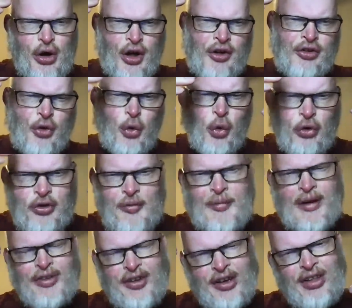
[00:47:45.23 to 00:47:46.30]
as
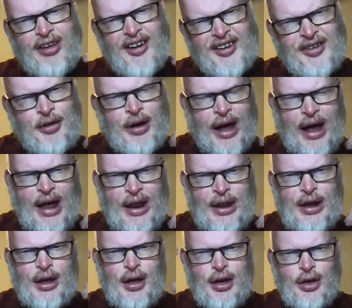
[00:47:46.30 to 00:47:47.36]
automatically as you can